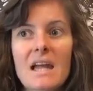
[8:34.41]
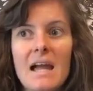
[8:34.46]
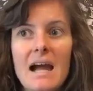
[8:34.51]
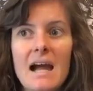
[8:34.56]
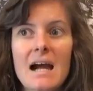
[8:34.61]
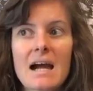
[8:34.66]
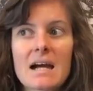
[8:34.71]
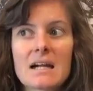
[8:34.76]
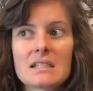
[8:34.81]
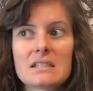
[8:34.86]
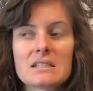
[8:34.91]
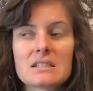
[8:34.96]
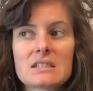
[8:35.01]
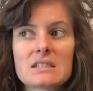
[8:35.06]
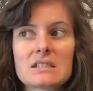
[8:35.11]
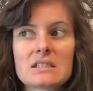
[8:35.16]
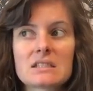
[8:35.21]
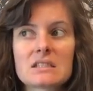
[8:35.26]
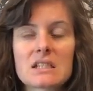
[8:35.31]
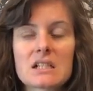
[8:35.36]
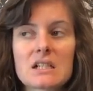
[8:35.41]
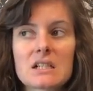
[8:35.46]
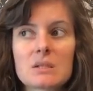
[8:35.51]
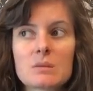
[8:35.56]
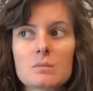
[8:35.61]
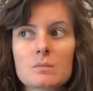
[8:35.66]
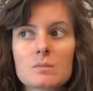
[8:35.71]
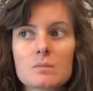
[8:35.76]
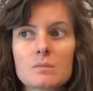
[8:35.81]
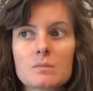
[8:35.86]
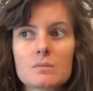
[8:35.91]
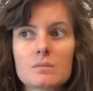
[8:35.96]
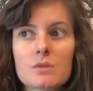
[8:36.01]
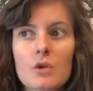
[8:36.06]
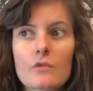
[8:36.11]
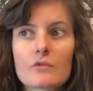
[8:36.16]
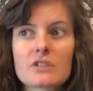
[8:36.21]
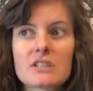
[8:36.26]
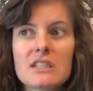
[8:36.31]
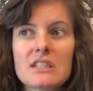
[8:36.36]
and
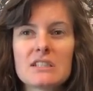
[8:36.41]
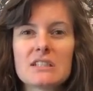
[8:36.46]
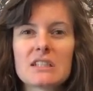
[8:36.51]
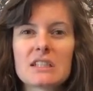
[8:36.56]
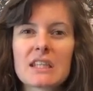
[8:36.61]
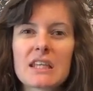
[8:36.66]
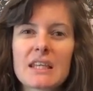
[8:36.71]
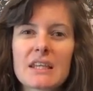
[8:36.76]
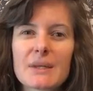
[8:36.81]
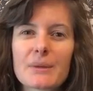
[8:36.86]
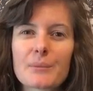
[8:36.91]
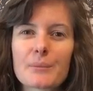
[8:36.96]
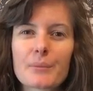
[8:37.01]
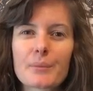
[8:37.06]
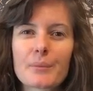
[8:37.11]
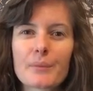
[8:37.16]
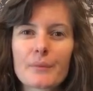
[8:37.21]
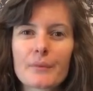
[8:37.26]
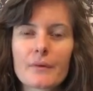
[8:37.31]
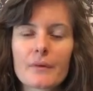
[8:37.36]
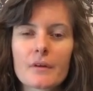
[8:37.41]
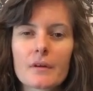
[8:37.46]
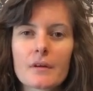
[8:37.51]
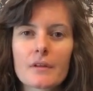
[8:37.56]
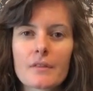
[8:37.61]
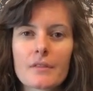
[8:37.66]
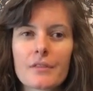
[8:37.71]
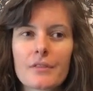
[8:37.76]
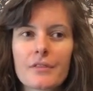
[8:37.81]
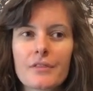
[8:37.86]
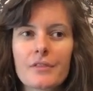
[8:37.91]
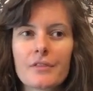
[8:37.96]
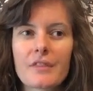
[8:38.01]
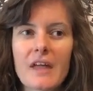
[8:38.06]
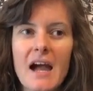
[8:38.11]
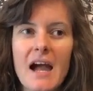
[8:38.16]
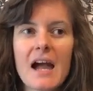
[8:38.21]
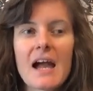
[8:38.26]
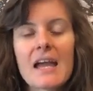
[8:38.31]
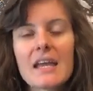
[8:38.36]
obviously to keep
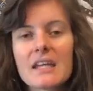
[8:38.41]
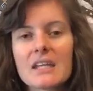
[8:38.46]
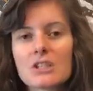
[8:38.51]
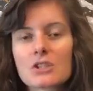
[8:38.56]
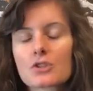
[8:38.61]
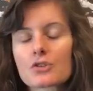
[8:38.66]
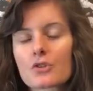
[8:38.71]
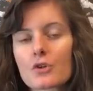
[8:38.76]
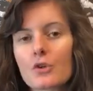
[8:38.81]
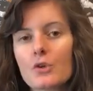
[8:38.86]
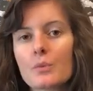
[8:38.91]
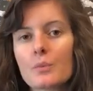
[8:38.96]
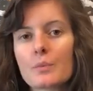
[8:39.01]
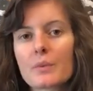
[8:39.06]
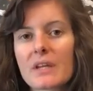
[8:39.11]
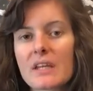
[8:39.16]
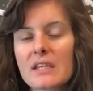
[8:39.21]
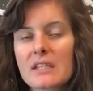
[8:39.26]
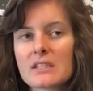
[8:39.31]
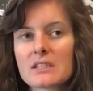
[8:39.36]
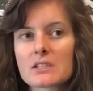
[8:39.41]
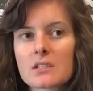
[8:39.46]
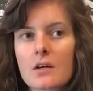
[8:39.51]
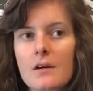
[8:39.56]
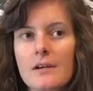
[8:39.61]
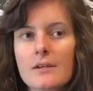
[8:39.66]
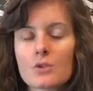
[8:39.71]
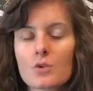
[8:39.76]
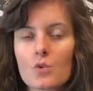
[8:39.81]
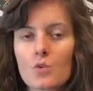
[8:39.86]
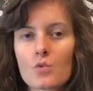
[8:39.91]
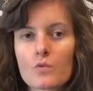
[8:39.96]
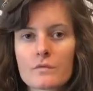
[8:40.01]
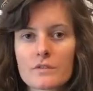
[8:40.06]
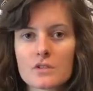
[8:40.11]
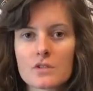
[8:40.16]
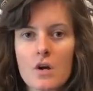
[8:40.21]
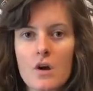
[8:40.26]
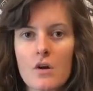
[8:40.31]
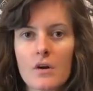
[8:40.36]
that age group inside all
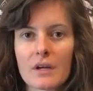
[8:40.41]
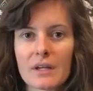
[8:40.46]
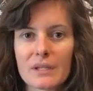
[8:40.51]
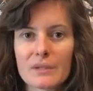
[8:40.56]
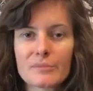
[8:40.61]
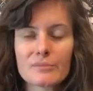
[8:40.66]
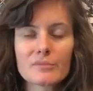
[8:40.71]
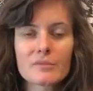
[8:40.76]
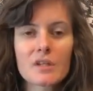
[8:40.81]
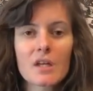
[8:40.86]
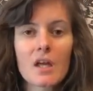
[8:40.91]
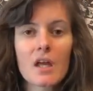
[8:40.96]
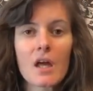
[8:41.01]
the time,